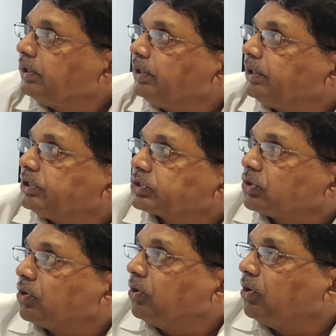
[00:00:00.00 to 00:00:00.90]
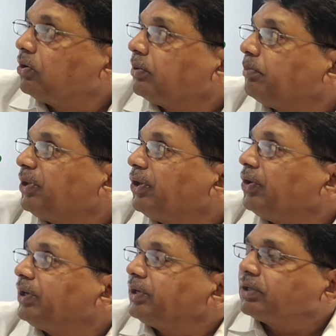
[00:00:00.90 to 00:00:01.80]
It is called
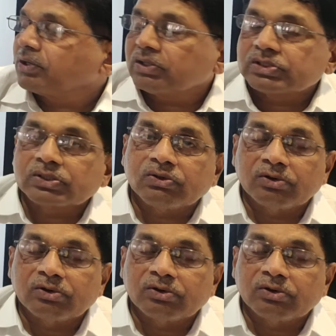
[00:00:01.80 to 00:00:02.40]
meiotic crossing